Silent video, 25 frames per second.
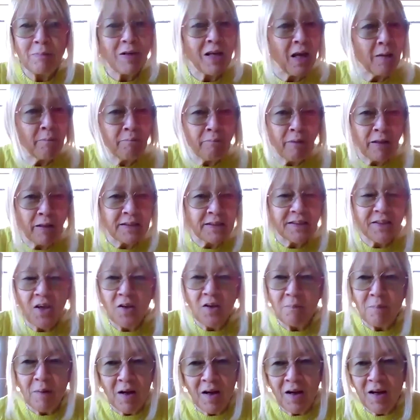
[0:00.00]
maybe a couple months
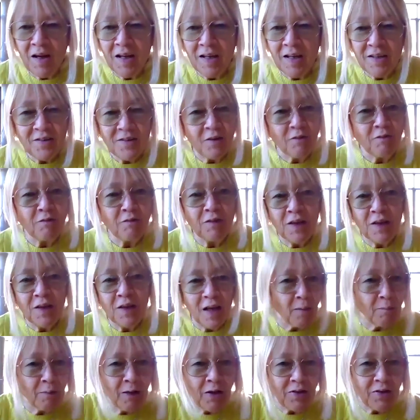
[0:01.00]
go by, you don't
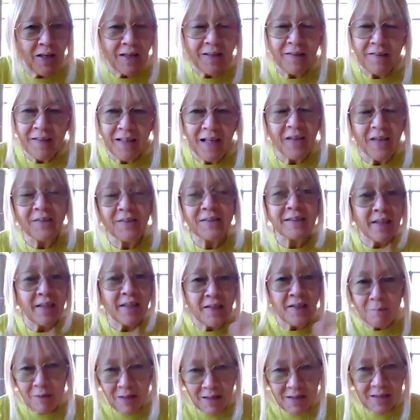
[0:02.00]
feel like uploading anything else.
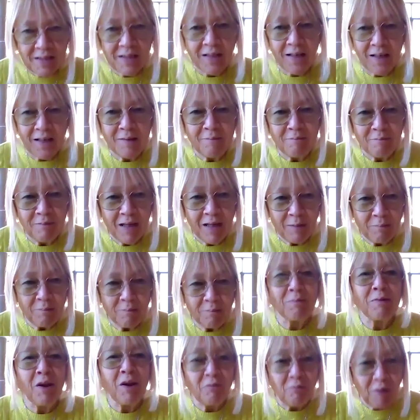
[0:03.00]
In the meantime,
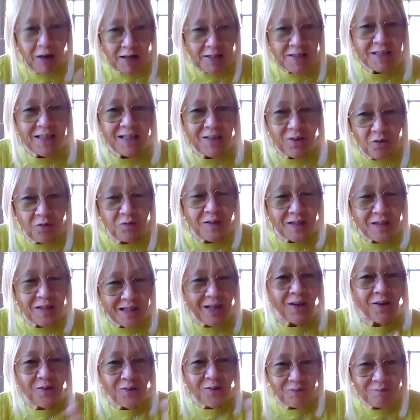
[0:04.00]
people are renting your
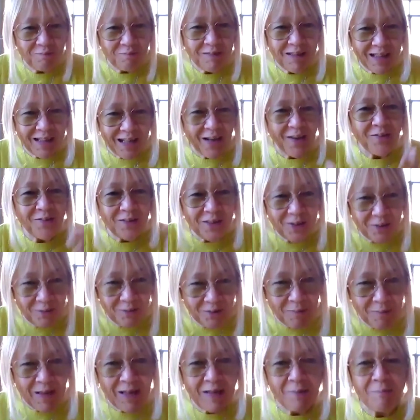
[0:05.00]
video,
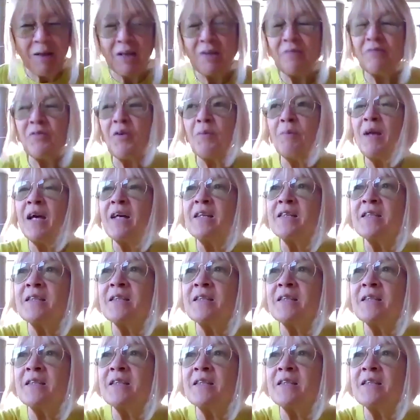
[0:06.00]
you're making money from